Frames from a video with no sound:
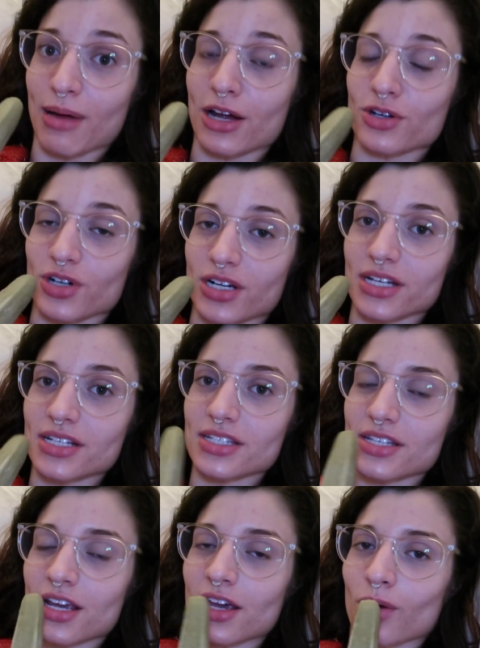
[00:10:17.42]
mattress,
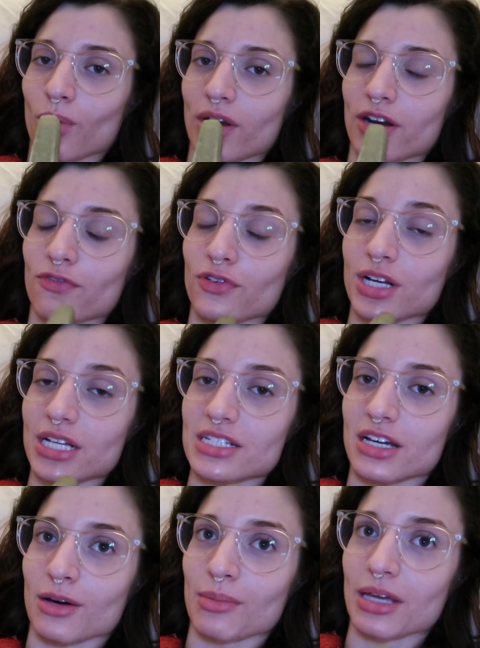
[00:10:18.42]
waiting for Nick
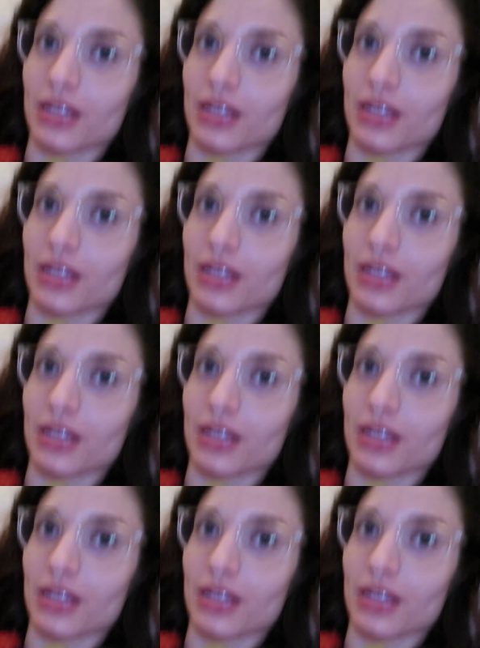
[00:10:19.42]
to come